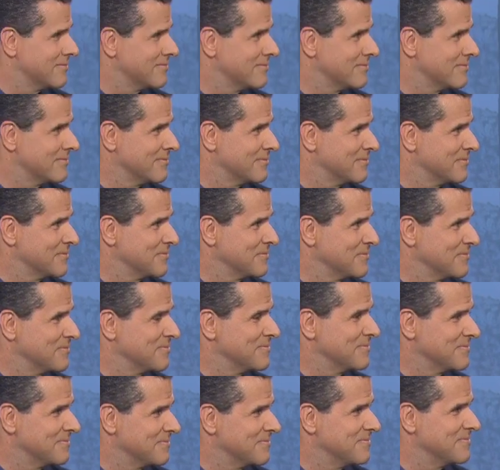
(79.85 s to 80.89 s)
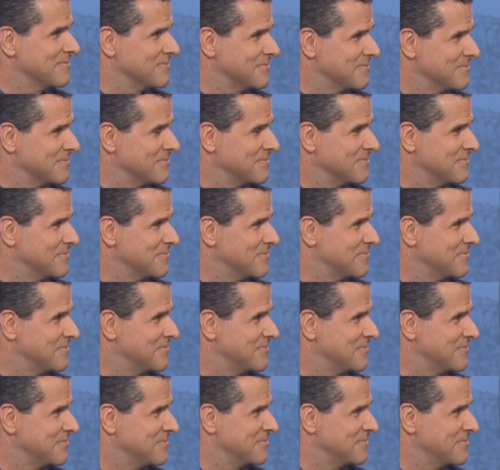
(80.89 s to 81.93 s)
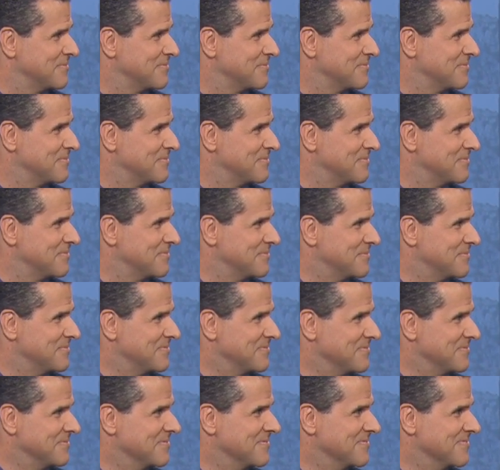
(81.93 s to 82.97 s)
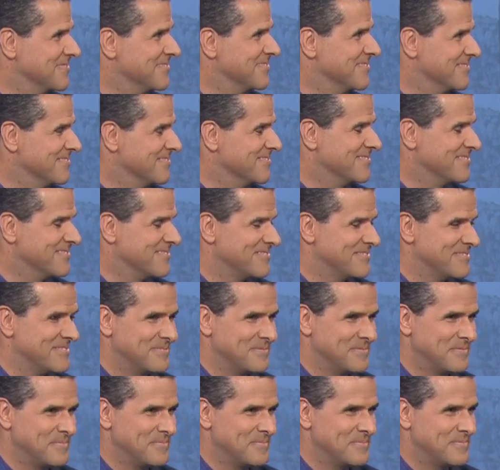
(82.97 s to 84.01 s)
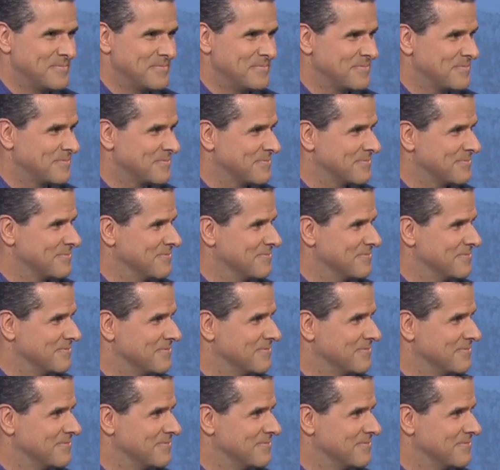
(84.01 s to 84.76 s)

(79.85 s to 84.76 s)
[no speech]